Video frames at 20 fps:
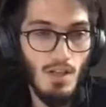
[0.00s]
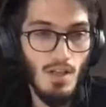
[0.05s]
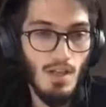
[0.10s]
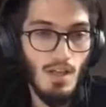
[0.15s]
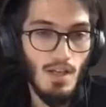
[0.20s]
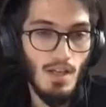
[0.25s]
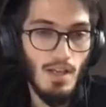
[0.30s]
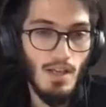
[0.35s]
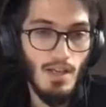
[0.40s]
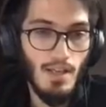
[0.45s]

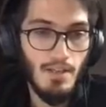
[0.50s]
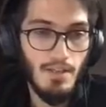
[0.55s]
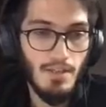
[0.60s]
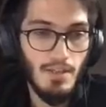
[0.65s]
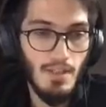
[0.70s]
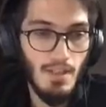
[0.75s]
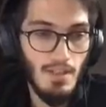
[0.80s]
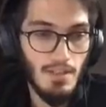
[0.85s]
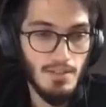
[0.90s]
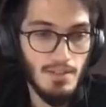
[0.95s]
and
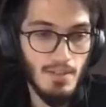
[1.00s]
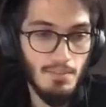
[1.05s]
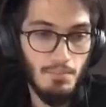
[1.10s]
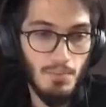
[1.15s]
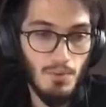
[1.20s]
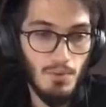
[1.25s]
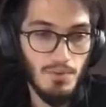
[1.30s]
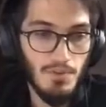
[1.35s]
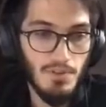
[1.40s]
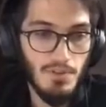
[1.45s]

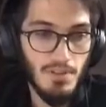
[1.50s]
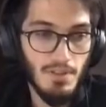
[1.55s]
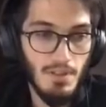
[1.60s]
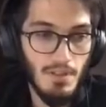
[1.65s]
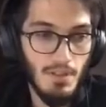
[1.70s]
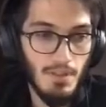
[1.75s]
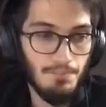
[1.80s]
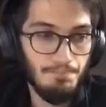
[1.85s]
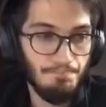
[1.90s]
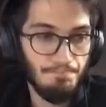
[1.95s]
supports
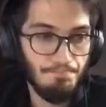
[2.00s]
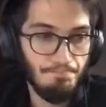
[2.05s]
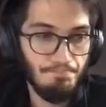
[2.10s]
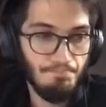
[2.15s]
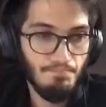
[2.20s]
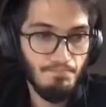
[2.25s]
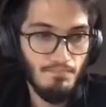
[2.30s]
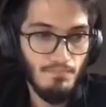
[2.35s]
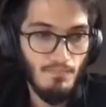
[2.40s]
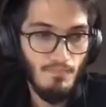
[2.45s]

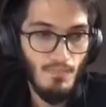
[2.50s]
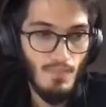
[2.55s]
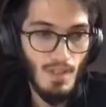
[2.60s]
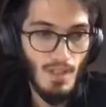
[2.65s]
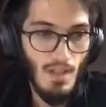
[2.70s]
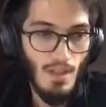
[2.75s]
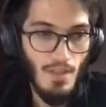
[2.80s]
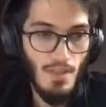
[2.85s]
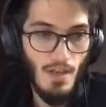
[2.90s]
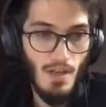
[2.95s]

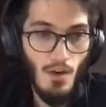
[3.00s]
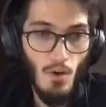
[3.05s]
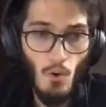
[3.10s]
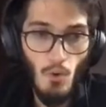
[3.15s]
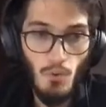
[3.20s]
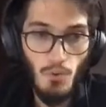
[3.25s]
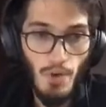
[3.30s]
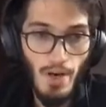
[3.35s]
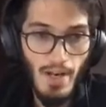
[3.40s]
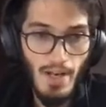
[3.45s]
the whole
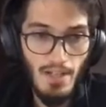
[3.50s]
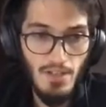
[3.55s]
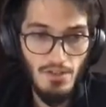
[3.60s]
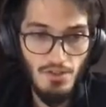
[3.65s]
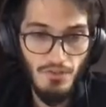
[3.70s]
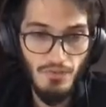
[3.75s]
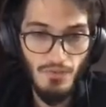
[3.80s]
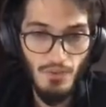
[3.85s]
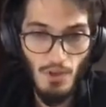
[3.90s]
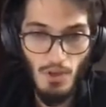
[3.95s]
range
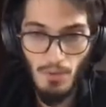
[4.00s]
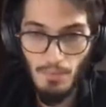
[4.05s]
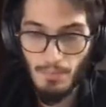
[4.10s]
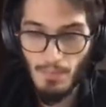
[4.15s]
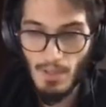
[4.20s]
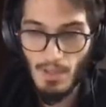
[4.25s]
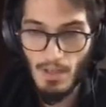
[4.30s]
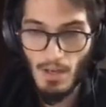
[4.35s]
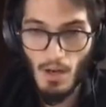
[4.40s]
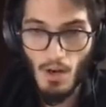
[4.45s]
from
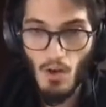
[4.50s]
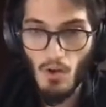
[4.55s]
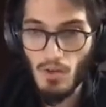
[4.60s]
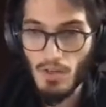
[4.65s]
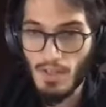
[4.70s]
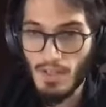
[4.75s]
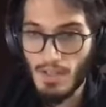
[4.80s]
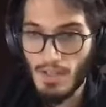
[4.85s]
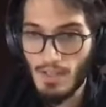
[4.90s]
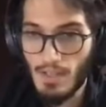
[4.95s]

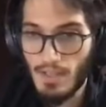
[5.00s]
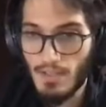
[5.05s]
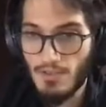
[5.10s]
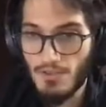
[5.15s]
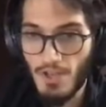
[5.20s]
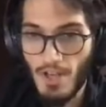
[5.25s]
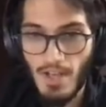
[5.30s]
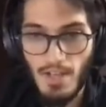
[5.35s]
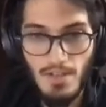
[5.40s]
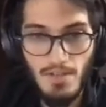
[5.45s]
local
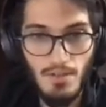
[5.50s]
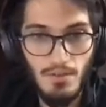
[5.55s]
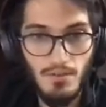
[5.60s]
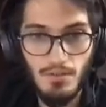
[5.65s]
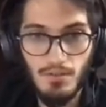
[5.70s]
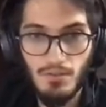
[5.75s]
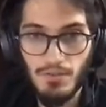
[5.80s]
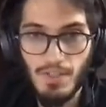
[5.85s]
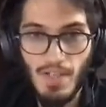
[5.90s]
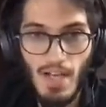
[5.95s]
JSON
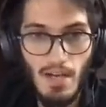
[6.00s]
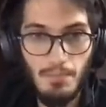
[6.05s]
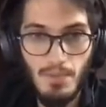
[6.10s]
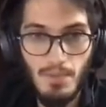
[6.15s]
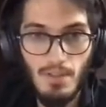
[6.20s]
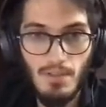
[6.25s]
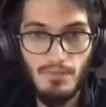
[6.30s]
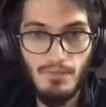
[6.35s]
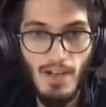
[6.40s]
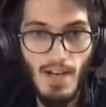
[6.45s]
or
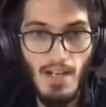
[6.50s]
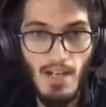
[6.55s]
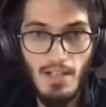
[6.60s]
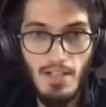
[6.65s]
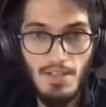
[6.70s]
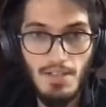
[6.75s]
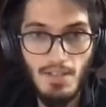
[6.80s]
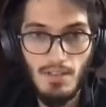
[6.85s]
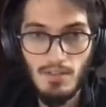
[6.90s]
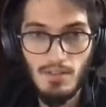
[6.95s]
YAML
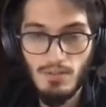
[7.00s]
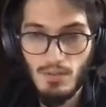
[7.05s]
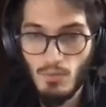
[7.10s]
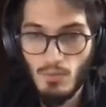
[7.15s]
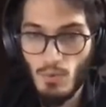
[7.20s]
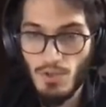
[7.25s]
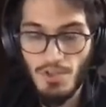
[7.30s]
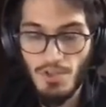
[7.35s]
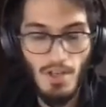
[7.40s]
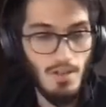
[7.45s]
files,
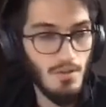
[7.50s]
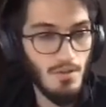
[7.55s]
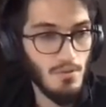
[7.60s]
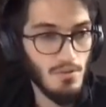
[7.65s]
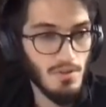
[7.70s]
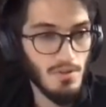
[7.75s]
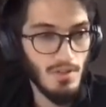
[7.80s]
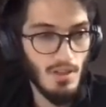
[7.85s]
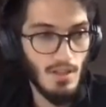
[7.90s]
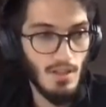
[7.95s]
which I
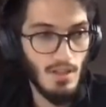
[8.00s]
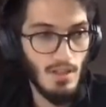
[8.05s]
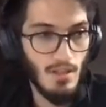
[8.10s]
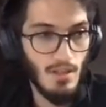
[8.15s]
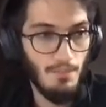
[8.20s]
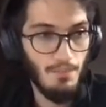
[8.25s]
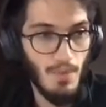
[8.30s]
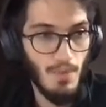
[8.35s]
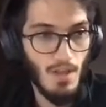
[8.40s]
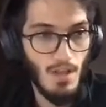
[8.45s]
used a
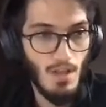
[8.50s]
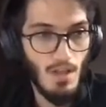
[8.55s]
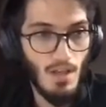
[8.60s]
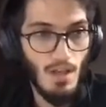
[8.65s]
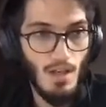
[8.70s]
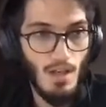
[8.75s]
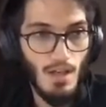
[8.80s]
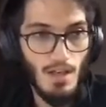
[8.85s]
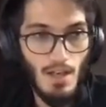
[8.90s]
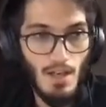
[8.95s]

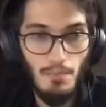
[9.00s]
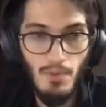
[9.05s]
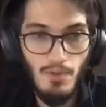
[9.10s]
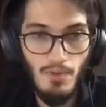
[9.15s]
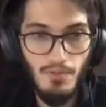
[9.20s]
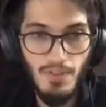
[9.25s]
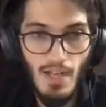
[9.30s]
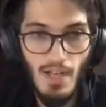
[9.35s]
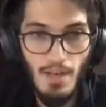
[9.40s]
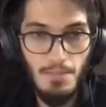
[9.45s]
number of
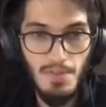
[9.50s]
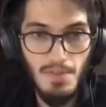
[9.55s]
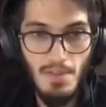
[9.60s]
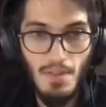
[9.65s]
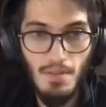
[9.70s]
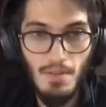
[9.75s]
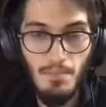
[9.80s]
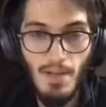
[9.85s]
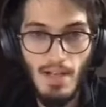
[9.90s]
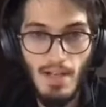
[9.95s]
times in the
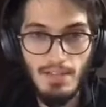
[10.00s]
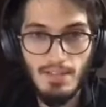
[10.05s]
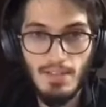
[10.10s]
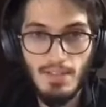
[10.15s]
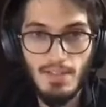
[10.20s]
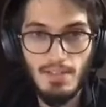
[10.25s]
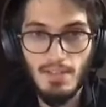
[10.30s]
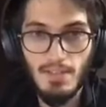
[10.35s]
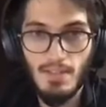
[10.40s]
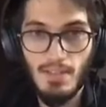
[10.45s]
past
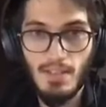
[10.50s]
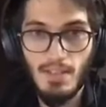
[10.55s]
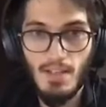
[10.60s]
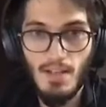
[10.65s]
as the